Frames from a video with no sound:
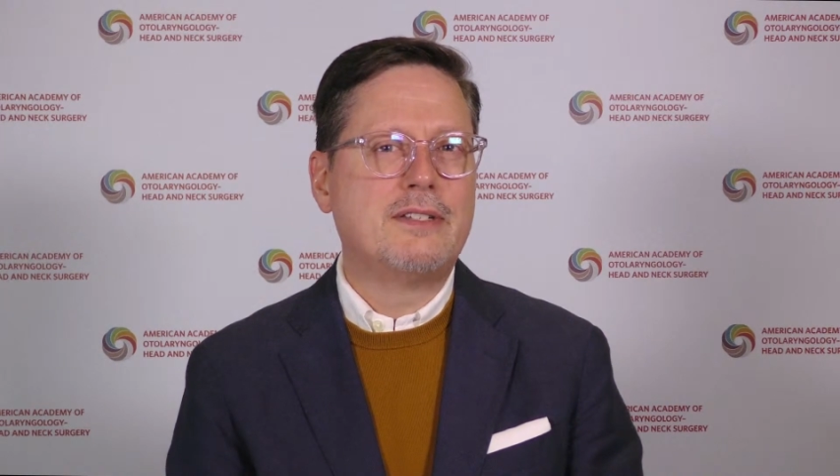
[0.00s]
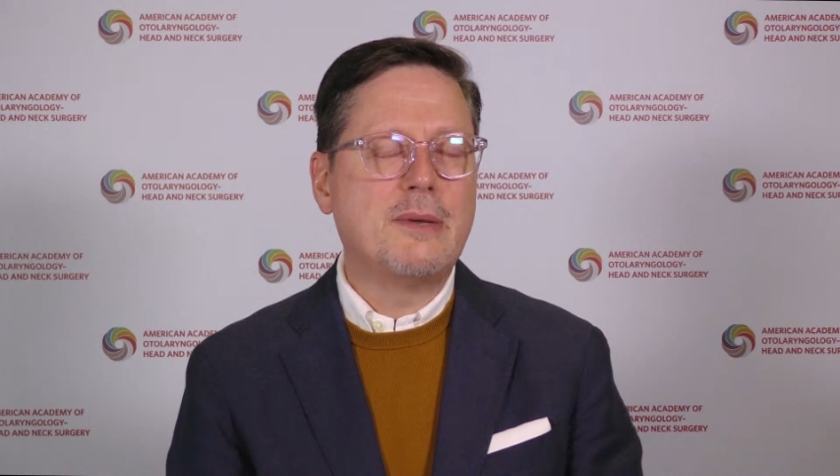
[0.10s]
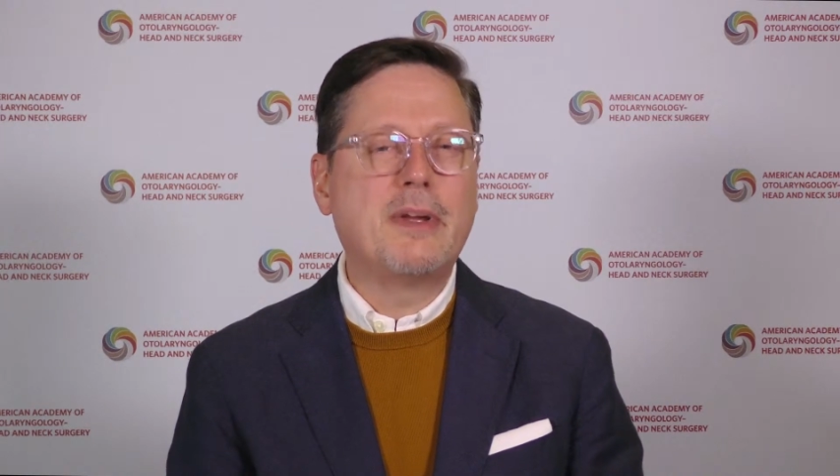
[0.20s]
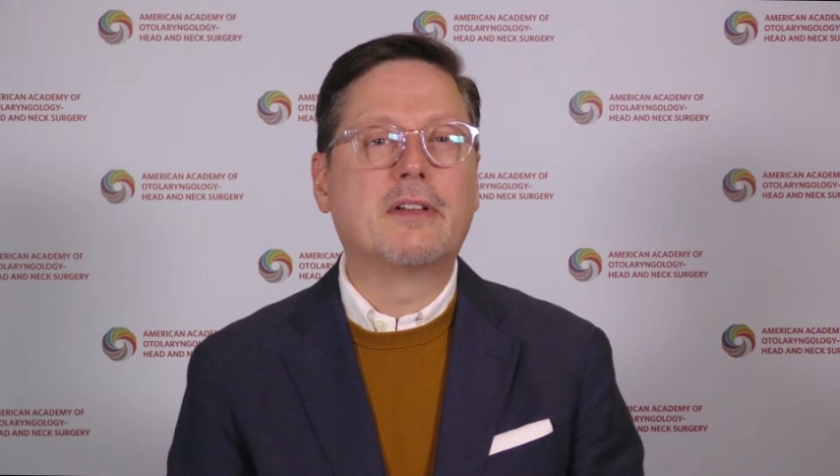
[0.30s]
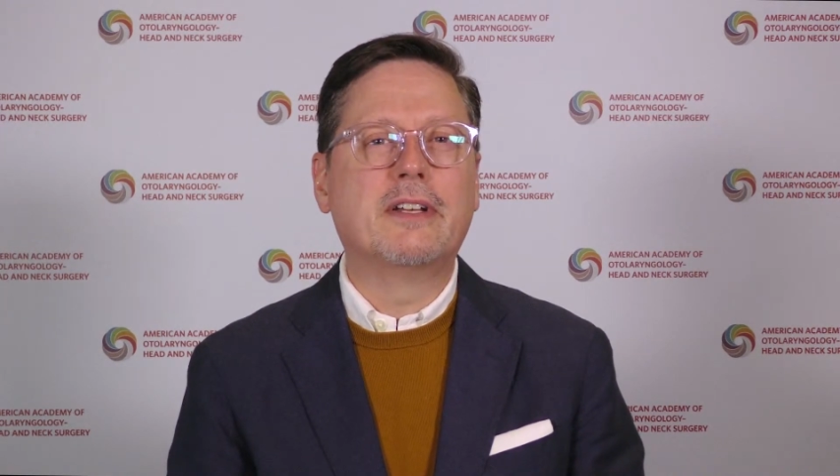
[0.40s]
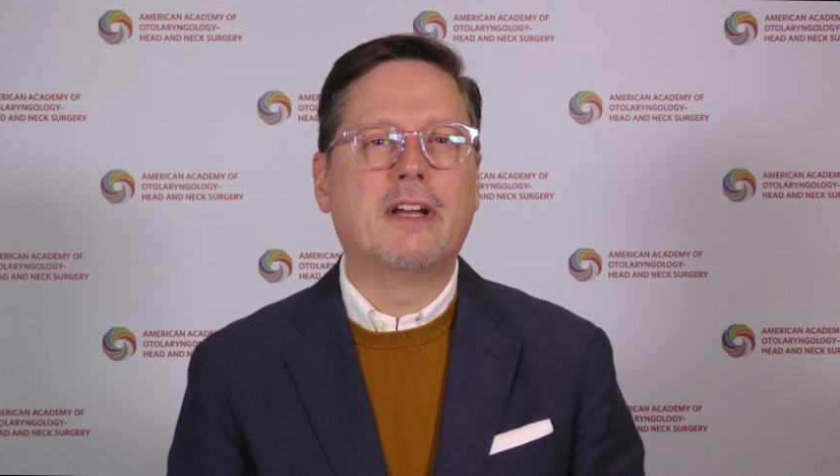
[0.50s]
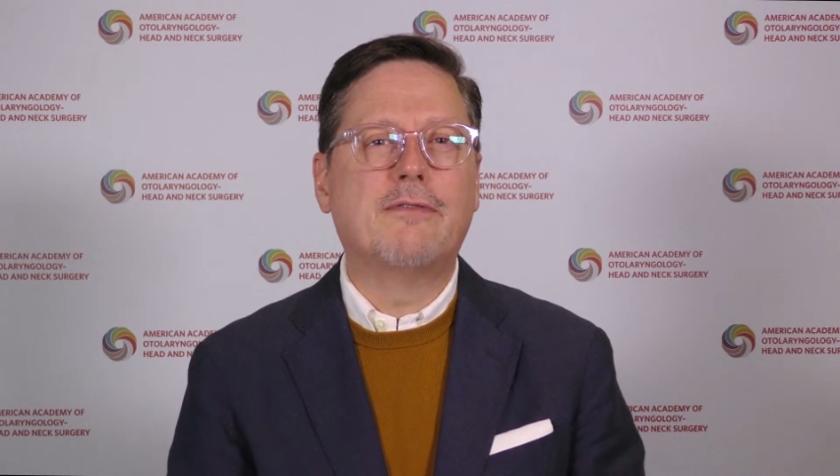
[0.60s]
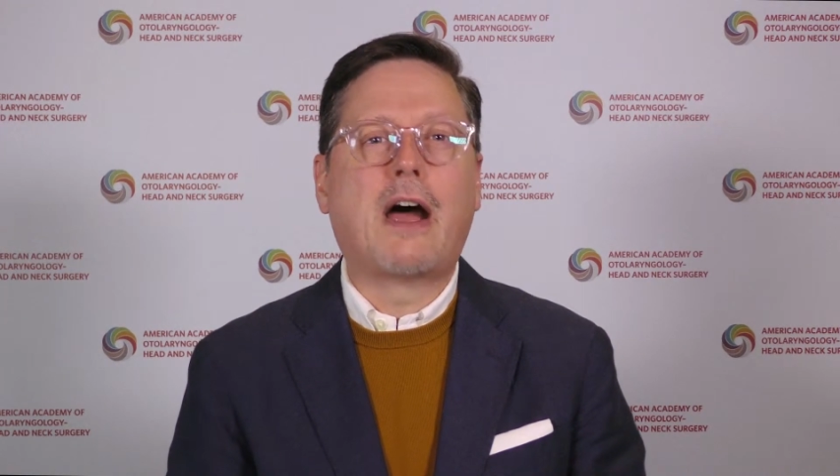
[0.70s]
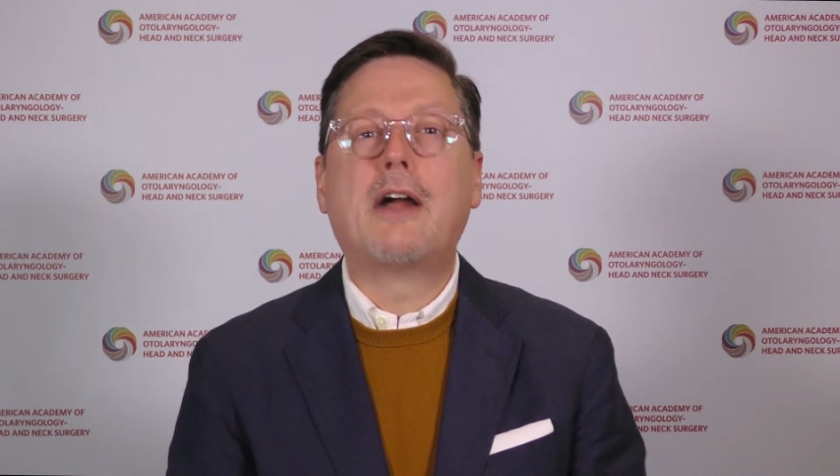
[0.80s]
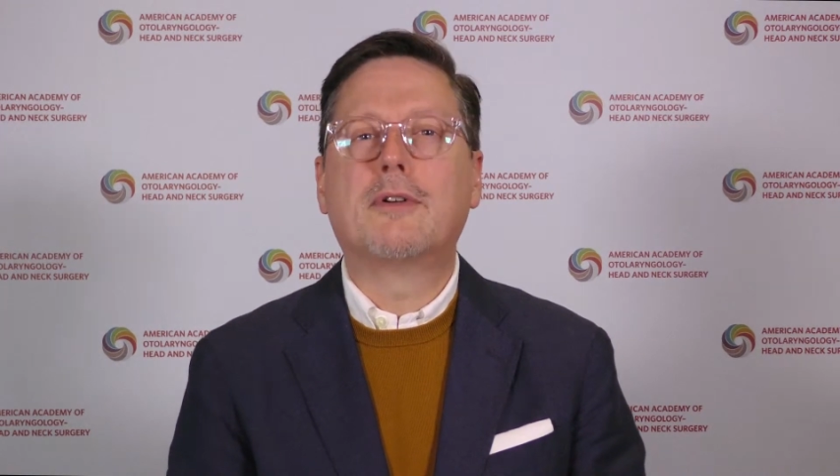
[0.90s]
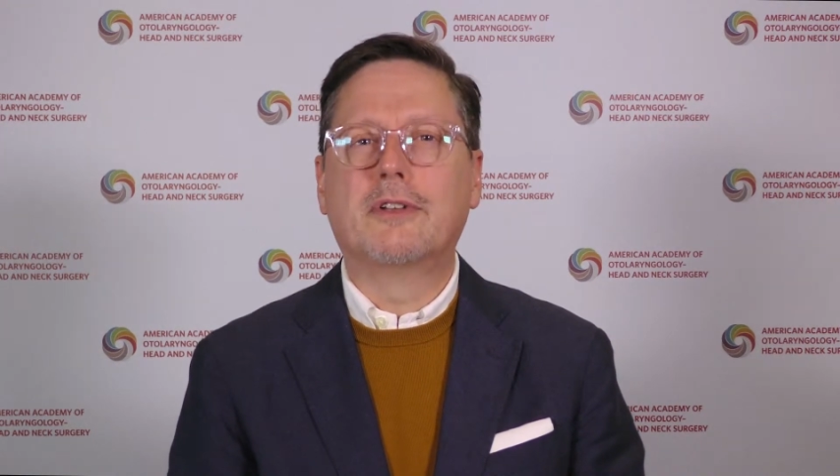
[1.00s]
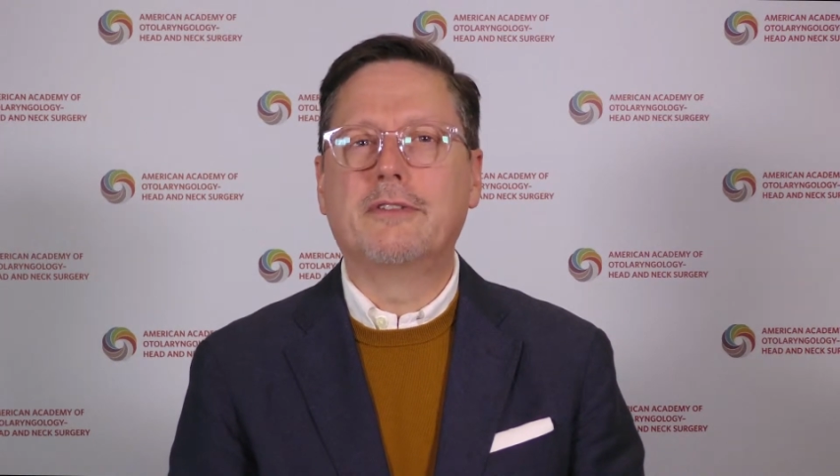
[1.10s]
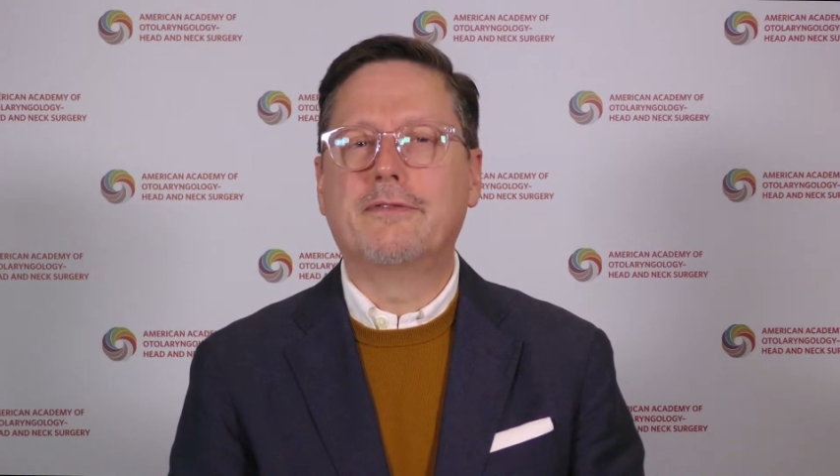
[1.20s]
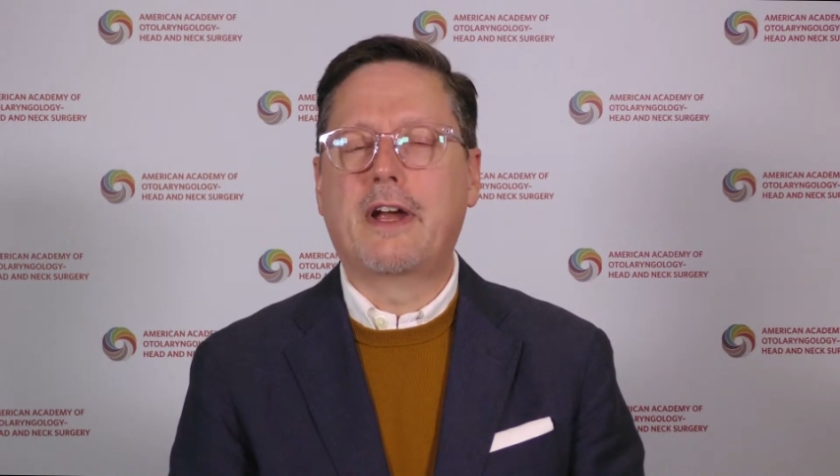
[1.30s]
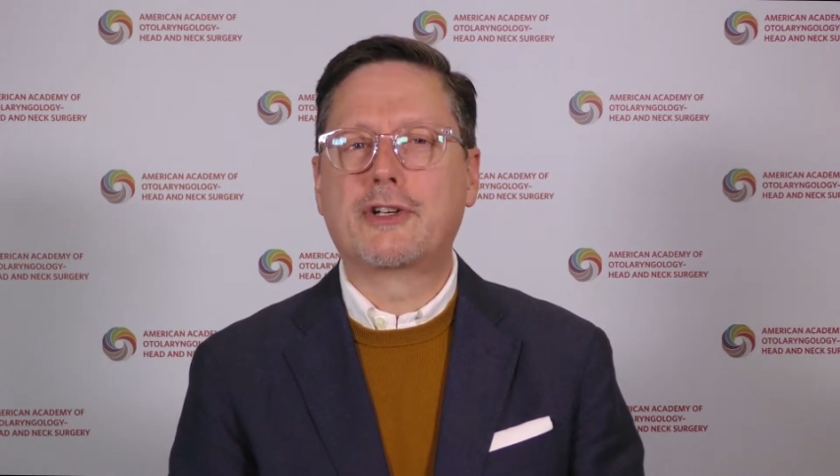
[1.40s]
Typically, a viral
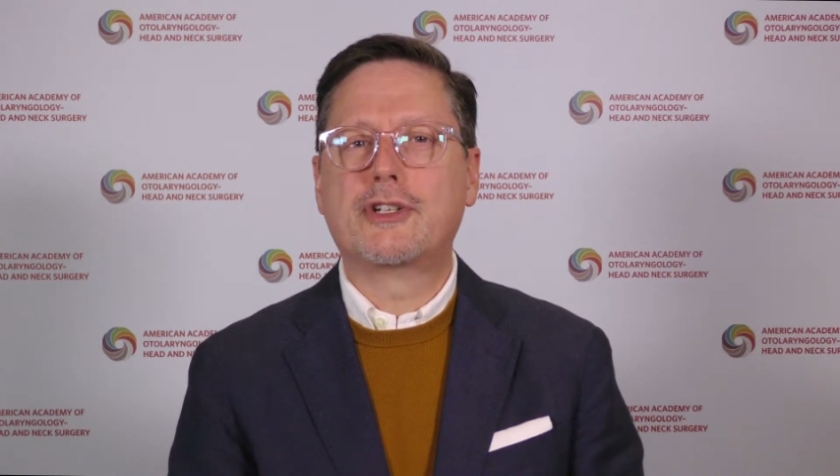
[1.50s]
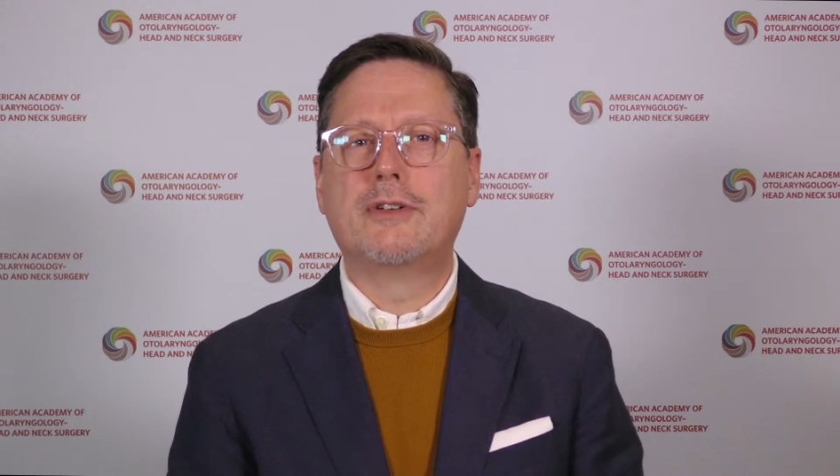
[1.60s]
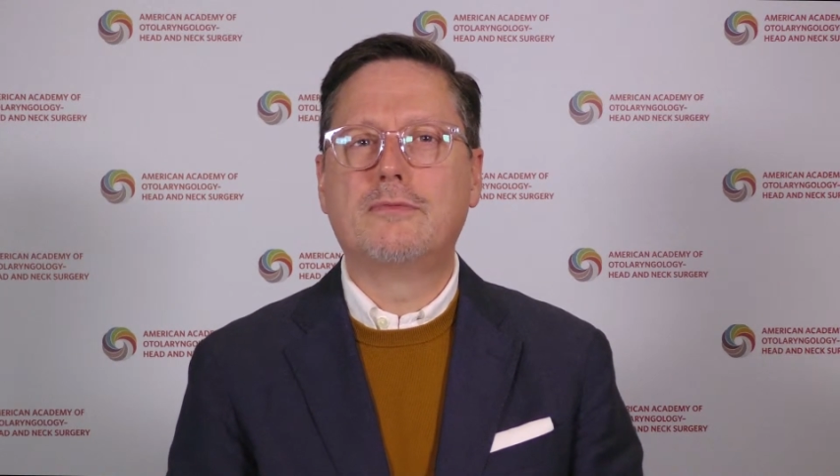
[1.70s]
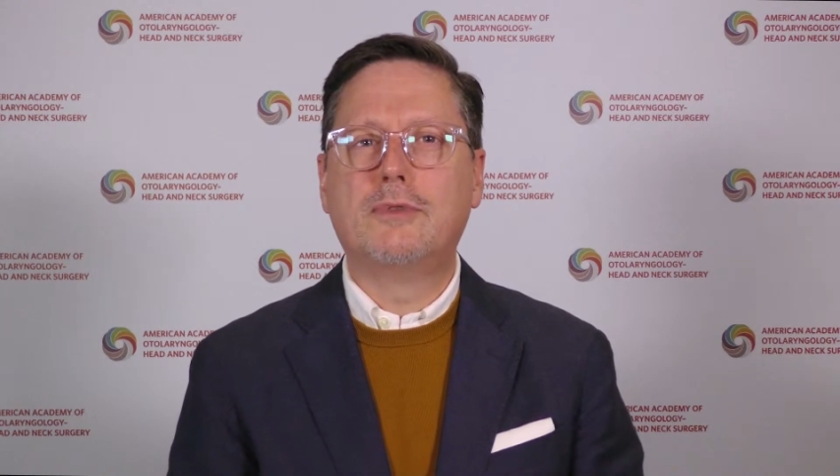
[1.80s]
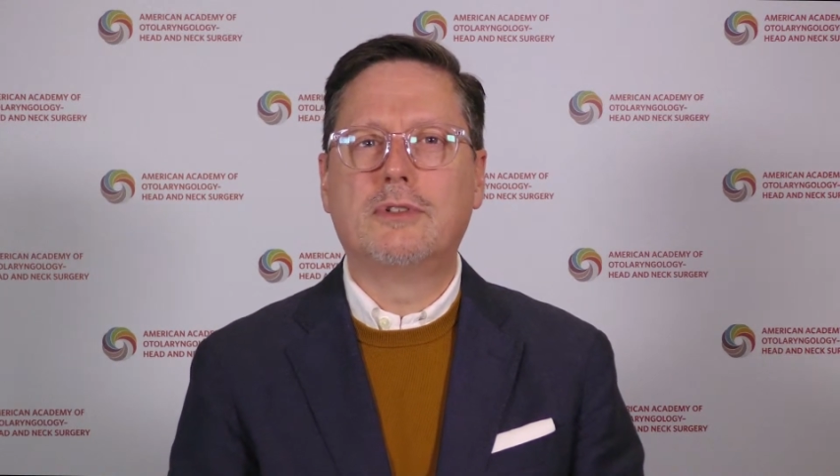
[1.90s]
infection